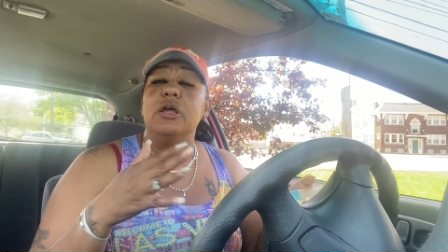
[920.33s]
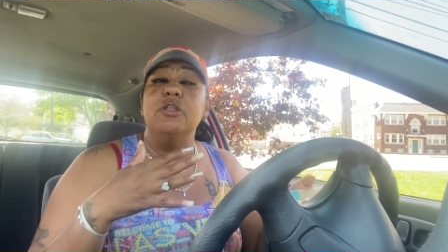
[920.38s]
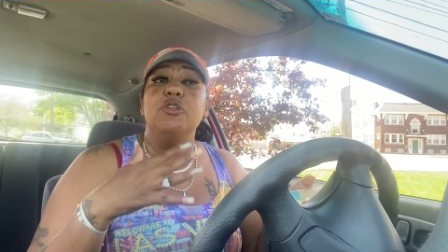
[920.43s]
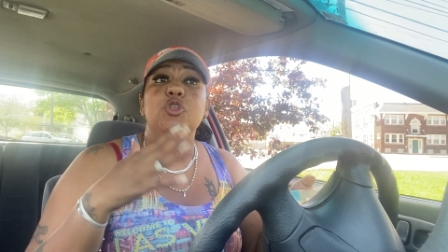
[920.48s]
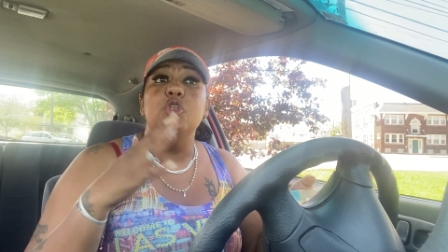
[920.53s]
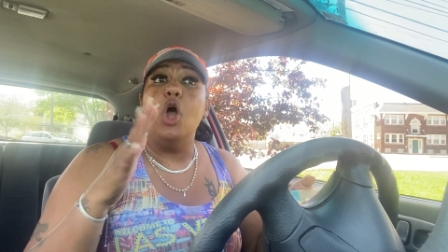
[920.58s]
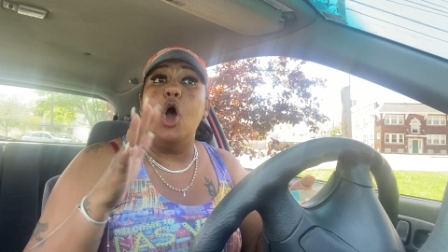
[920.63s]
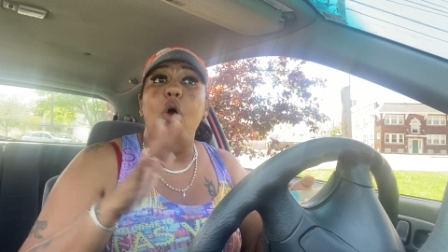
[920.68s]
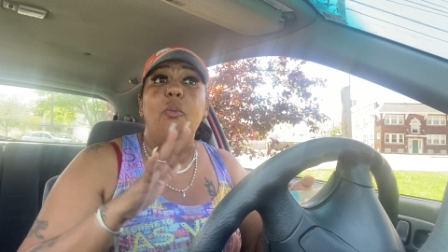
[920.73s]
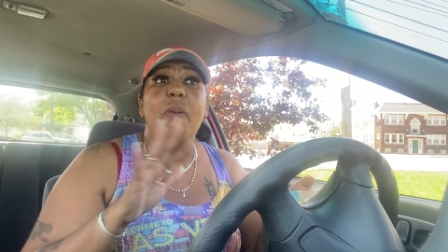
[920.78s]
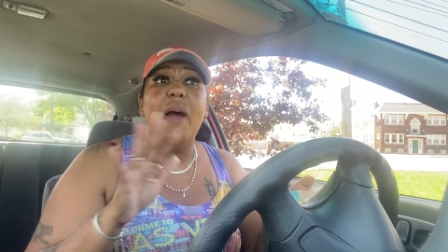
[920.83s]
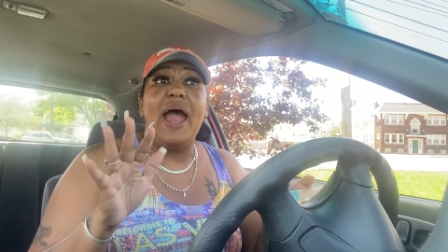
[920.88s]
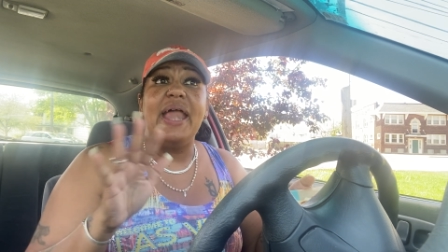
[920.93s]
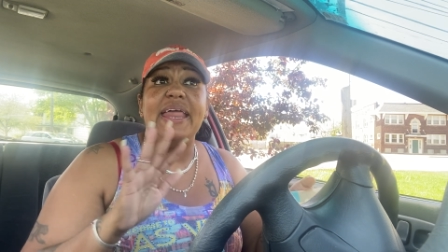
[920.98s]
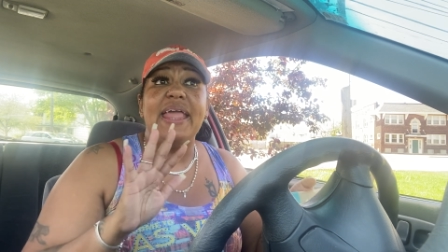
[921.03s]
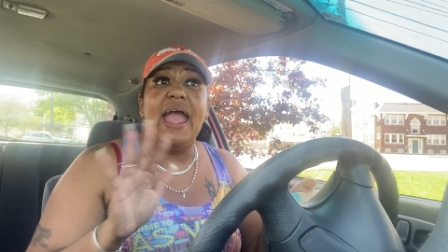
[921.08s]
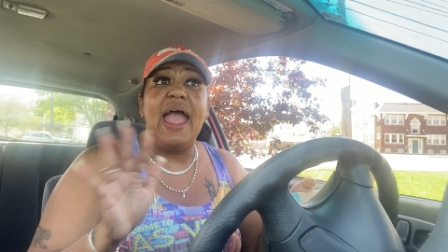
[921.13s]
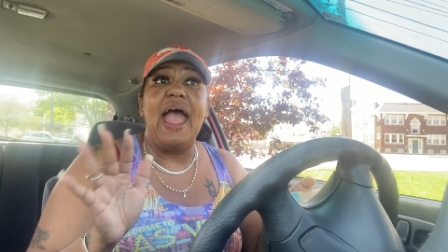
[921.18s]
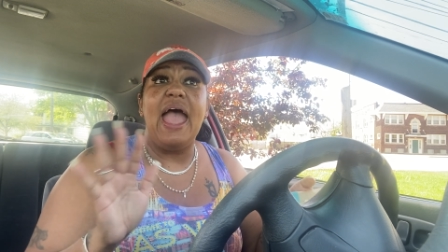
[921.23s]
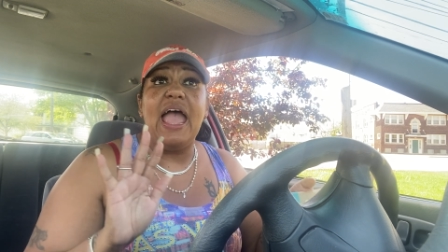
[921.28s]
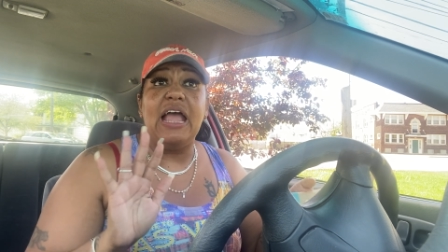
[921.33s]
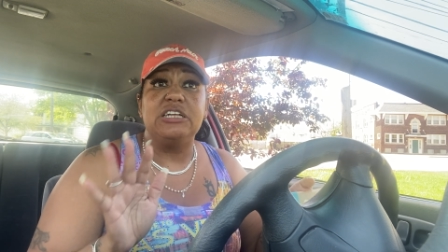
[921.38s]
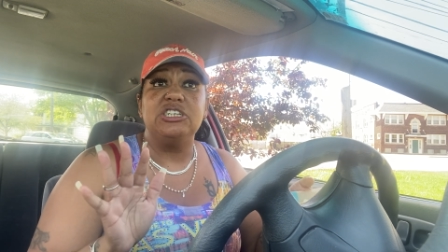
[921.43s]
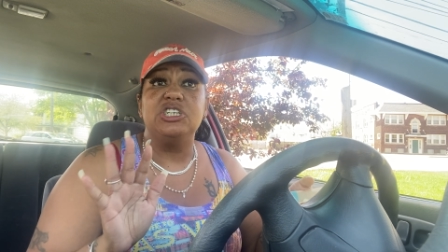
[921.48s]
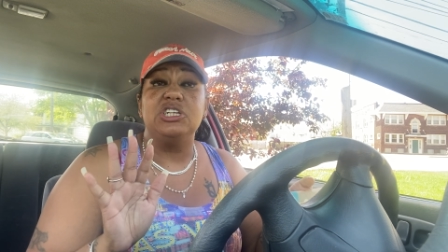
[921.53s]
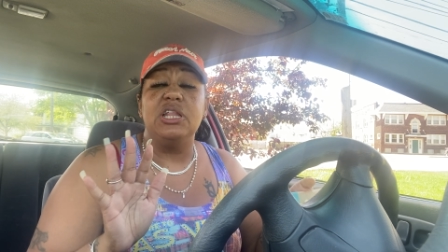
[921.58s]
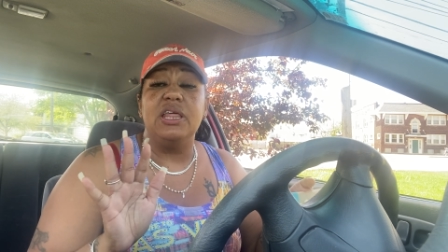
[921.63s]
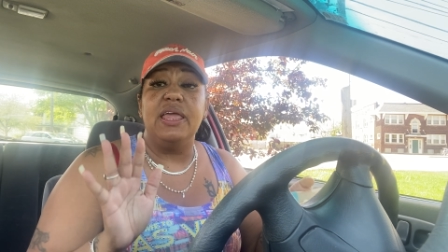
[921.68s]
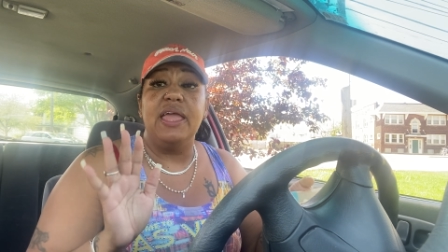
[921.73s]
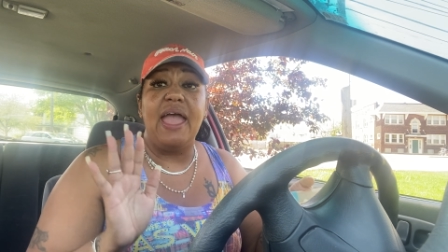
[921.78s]
Nobody
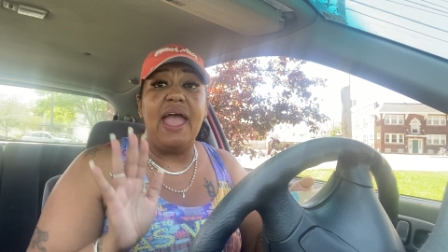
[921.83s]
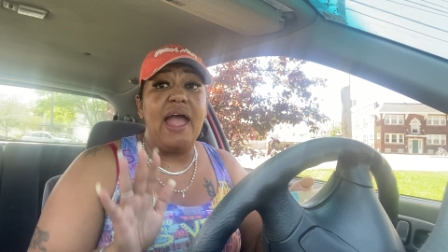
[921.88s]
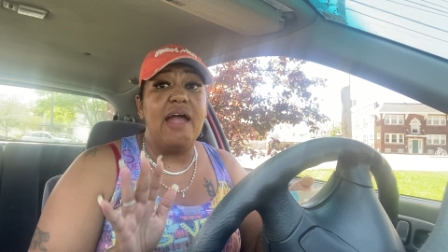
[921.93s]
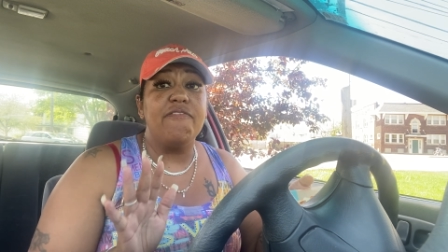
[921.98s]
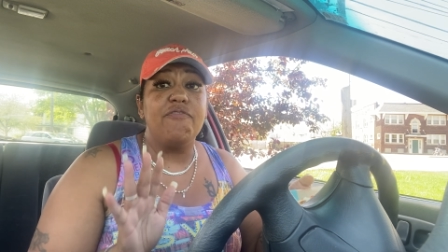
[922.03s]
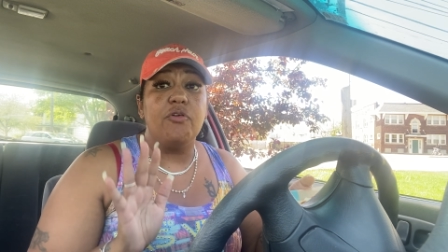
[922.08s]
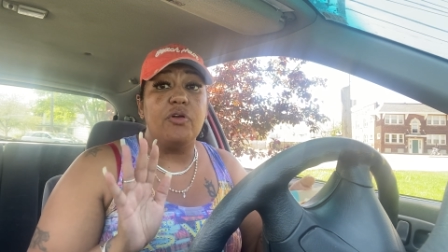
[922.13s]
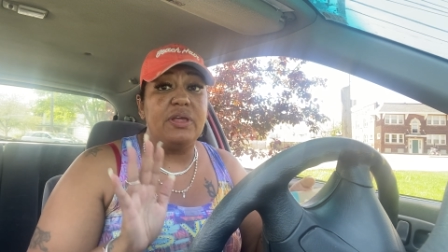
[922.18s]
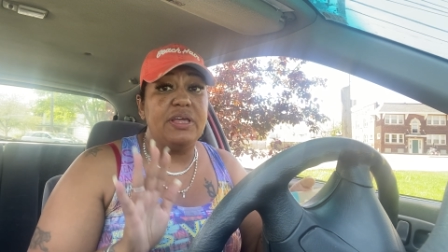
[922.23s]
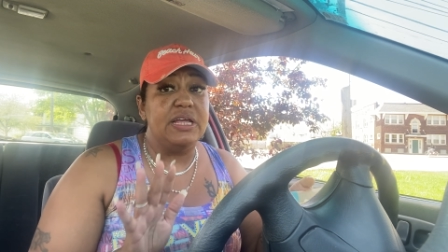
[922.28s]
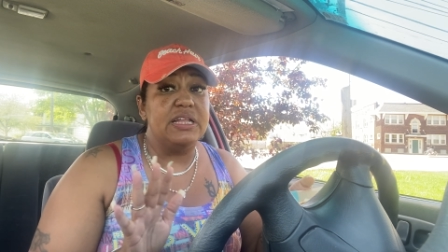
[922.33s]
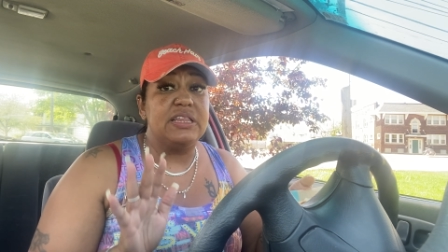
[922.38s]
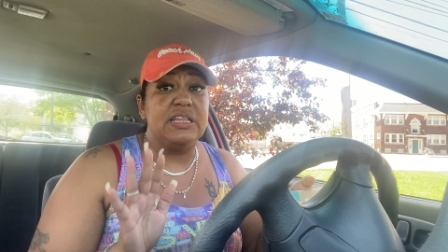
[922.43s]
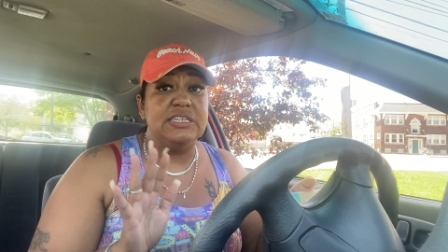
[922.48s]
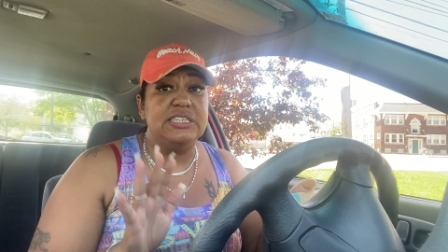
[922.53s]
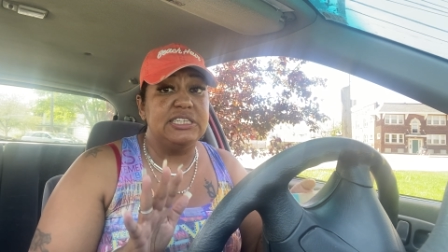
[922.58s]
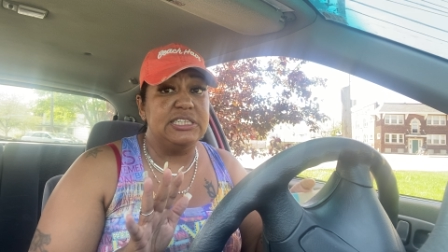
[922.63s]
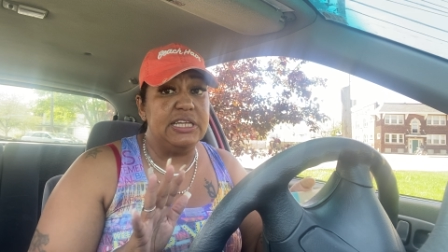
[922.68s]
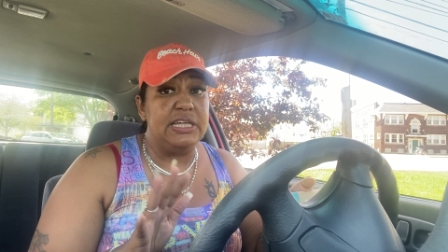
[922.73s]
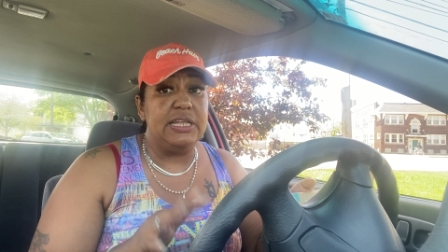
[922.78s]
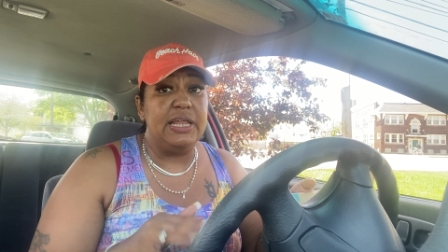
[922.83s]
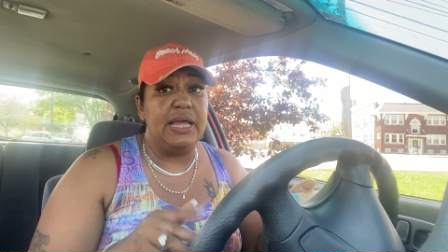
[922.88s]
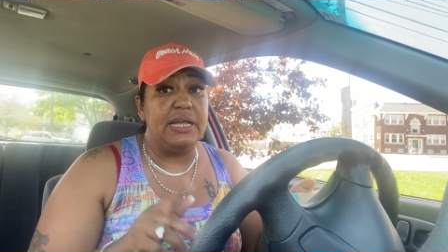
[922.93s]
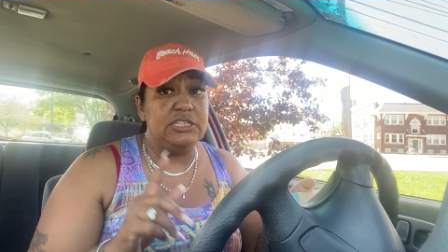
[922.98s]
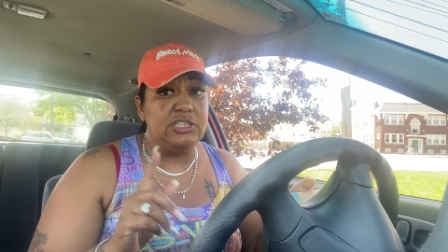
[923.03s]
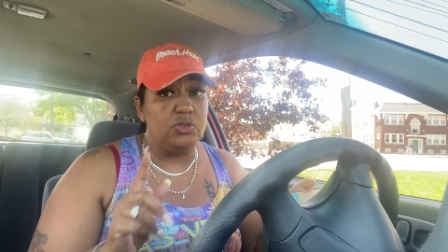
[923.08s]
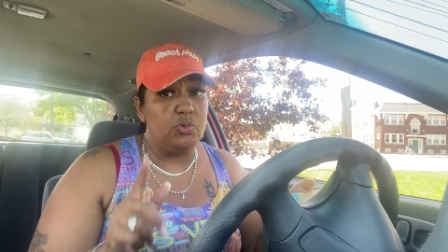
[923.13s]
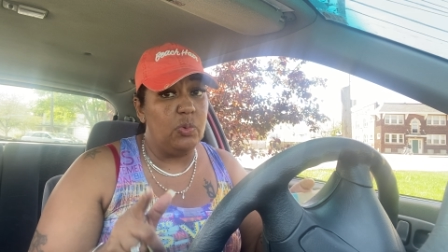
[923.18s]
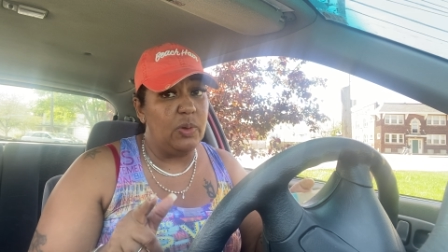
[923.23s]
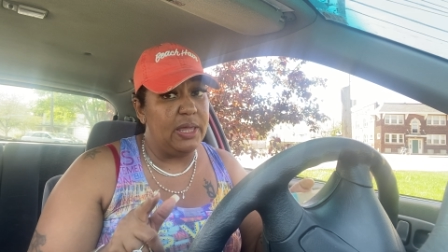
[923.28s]
actually ever get to see they
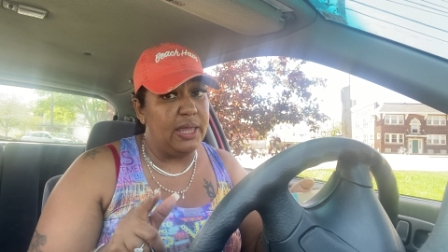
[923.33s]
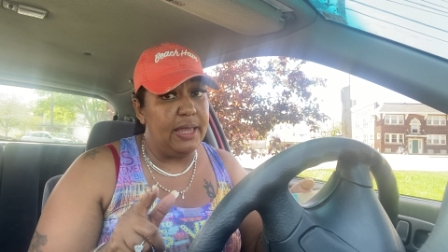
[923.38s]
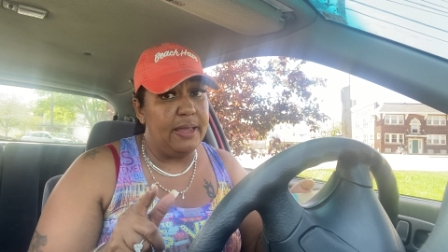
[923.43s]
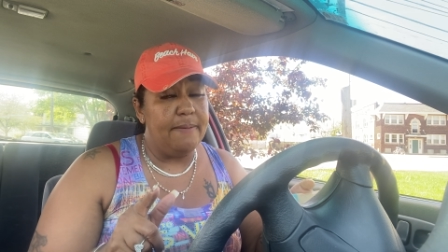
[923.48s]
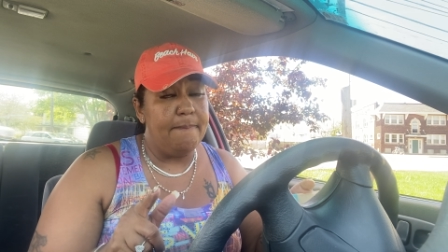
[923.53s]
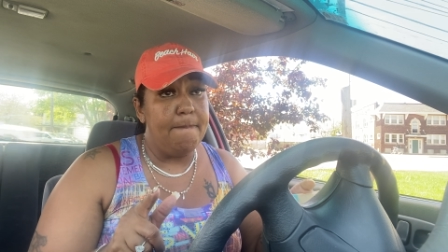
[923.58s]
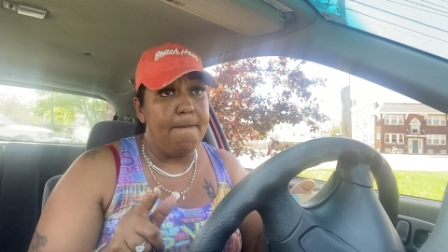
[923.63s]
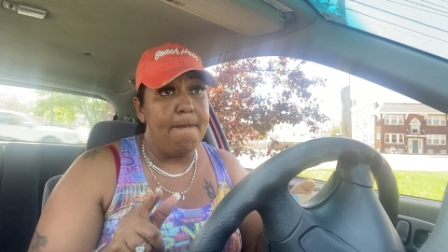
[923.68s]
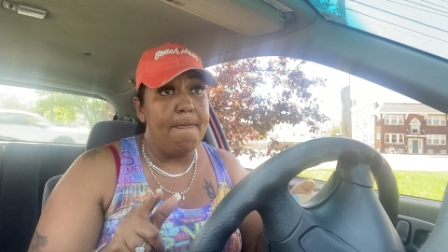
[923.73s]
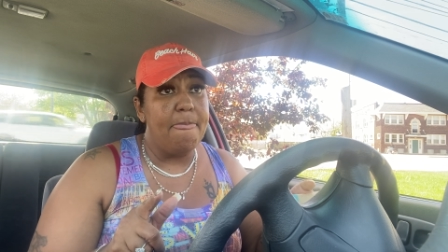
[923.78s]
twin.